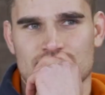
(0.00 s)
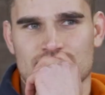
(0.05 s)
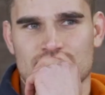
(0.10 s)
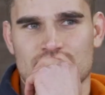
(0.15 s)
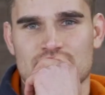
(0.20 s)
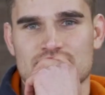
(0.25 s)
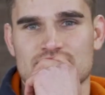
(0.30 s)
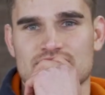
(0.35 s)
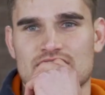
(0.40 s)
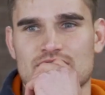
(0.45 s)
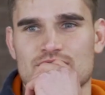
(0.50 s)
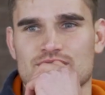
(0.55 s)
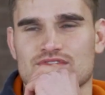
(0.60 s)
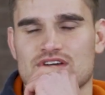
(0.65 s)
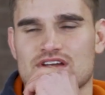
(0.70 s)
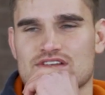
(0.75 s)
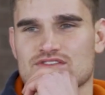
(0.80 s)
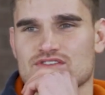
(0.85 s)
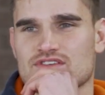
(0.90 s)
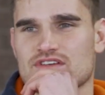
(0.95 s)
First date with
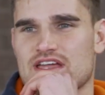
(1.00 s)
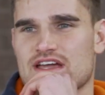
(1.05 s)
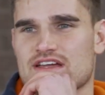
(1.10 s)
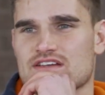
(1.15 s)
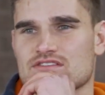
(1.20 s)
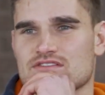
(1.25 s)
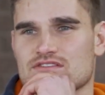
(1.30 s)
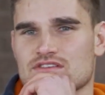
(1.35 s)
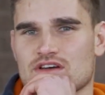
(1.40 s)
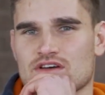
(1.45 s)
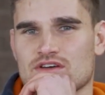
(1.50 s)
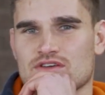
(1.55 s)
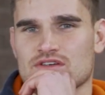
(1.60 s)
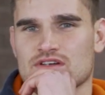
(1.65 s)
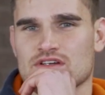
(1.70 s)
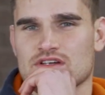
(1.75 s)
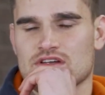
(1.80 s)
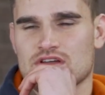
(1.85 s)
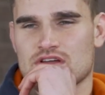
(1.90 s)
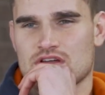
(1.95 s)
Rachel. Okay, so
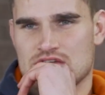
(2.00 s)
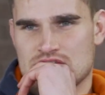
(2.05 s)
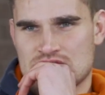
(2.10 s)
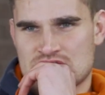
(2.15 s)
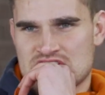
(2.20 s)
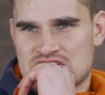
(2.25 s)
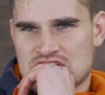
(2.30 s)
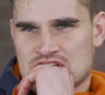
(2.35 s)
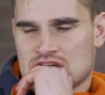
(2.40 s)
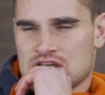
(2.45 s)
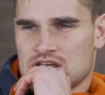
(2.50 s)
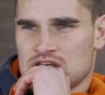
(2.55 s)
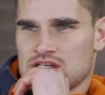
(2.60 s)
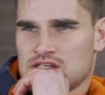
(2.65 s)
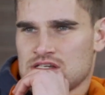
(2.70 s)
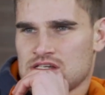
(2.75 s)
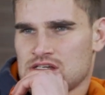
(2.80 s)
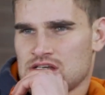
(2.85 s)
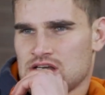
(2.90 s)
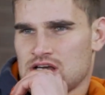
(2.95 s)

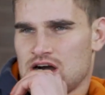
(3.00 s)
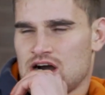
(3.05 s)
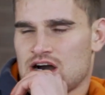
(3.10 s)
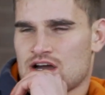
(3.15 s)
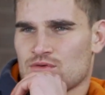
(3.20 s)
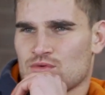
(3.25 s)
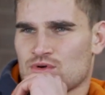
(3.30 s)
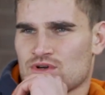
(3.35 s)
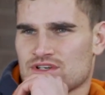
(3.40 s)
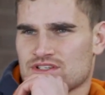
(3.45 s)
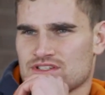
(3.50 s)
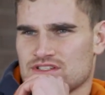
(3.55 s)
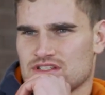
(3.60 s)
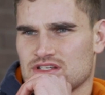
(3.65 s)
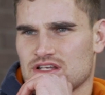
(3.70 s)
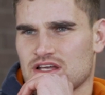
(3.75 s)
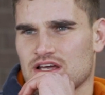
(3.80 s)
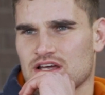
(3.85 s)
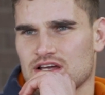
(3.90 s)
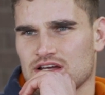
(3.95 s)
I would
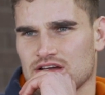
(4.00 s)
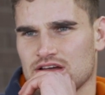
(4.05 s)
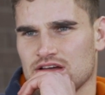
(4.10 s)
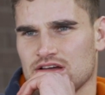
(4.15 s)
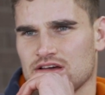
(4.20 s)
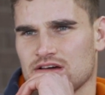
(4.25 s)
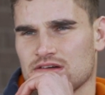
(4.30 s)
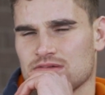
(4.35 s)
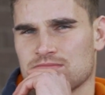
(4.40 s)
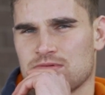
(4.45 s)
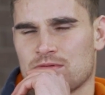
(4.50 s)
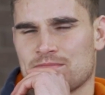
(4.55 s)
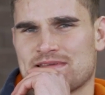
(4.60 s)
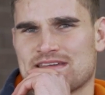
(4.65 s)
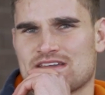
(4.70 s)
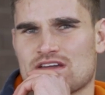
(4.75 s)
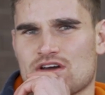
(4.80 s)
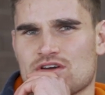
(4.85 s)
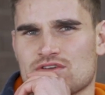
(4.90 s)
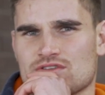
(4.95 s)
probably
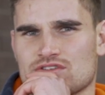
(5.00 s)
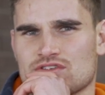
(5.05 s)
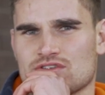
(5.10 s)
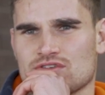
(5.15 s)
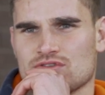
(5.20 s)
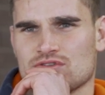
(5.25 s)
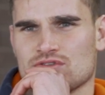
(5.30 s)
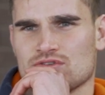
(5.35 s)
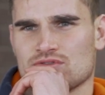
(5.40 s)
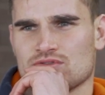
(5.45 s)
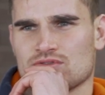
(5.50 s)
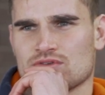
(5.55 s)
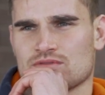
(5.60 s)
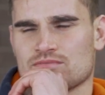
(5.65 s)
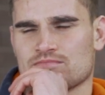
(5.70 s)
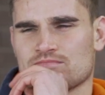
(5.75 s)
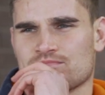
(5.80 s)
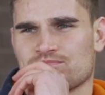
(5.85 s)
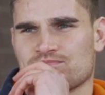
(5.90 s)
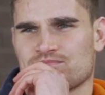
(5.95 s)
go to
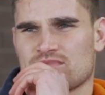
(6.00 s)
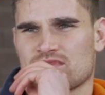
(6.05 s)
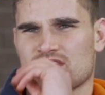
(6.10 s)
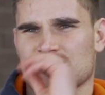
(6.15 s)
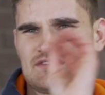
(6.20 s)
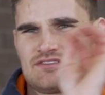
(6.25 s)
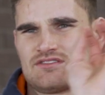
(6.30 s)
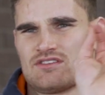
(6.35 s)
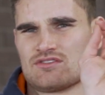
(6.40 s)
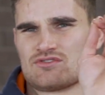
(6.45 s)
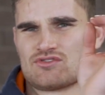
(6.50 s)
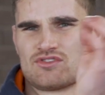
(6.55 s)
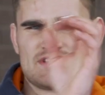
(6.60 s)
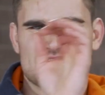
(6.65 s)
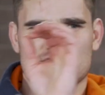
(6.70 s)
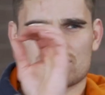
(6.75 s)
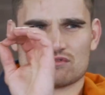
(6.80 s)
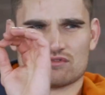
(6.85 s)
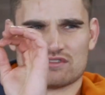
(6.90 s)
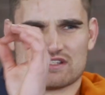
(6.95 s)

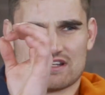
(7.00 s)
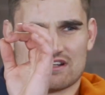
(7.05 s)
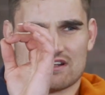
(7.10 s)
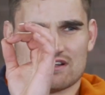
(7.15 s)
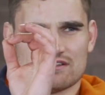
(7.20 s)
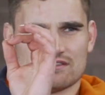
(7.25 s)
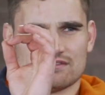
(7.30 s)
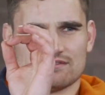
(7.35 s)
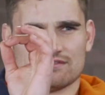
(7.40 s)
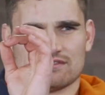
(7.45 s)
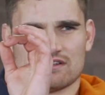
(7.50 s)
drinks or dinner.